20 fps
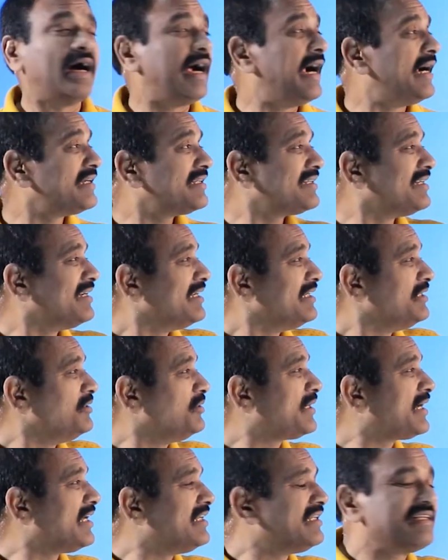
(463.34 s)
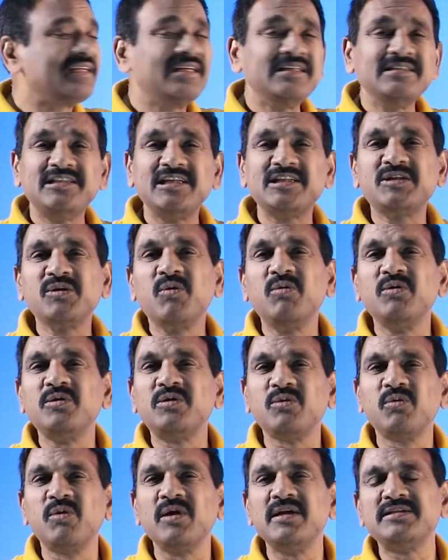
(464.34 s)
or you can just go
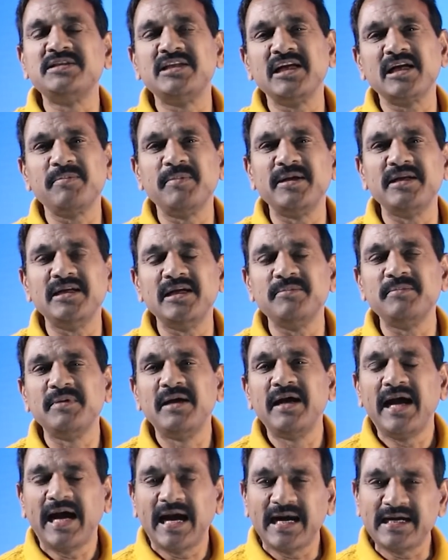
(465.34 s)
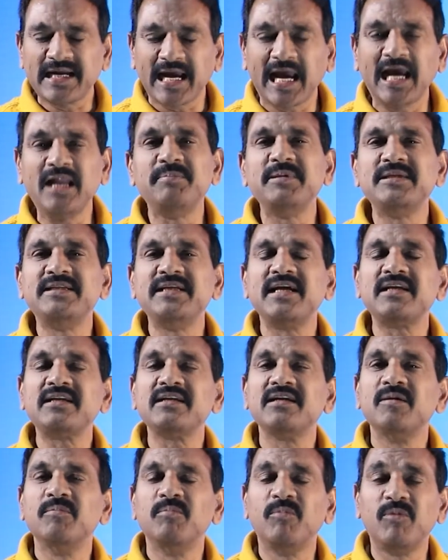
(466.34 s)
to Google and check my name and I'll be there
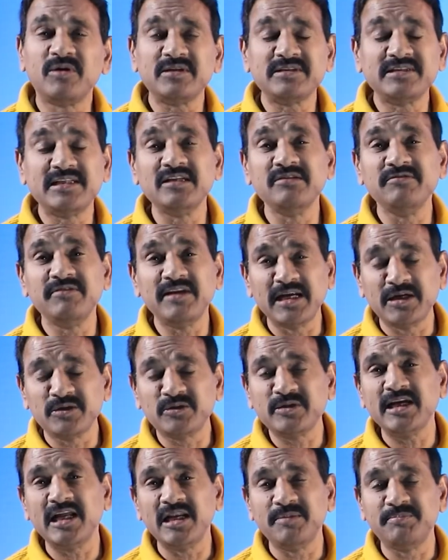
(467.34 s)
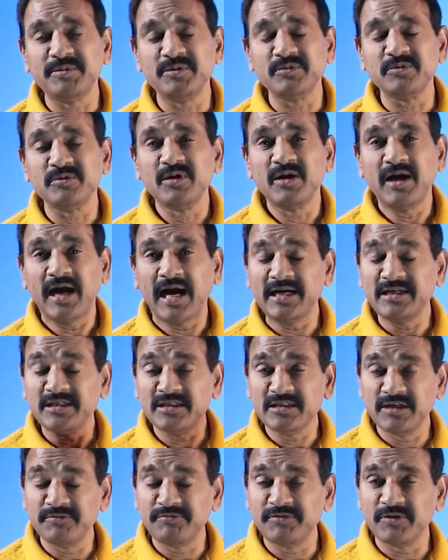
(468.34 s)
more than willing to help you. And
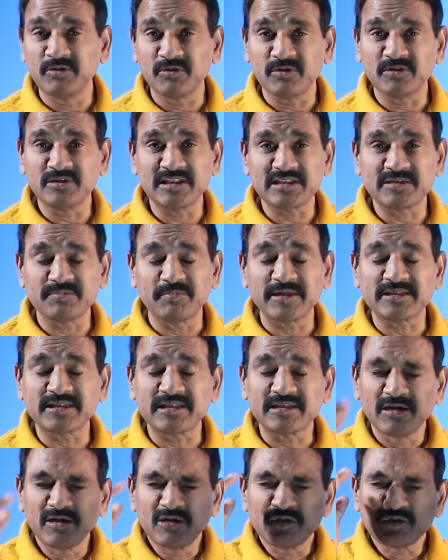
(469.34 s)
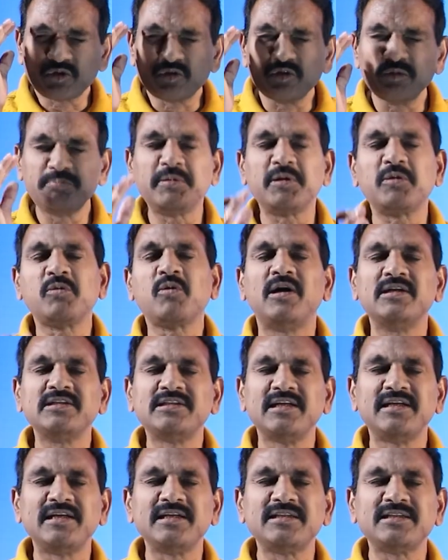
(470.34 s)
if you know this method, super
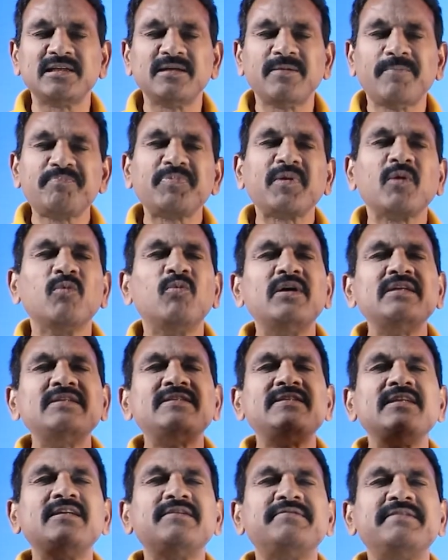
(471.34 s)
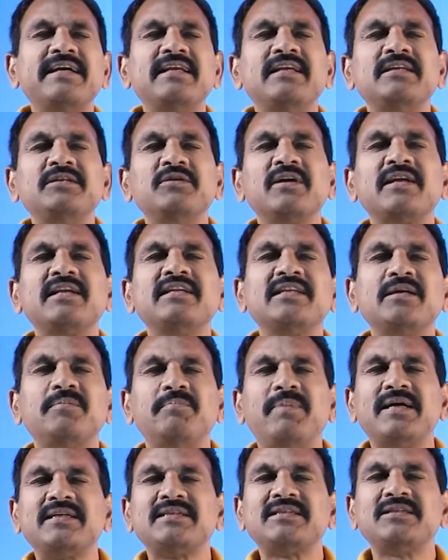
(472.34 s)
concentration. Once in a while, you are in the
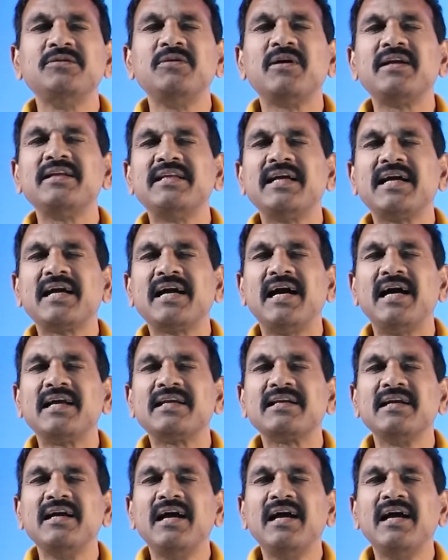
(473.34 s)
bus, you are in the car,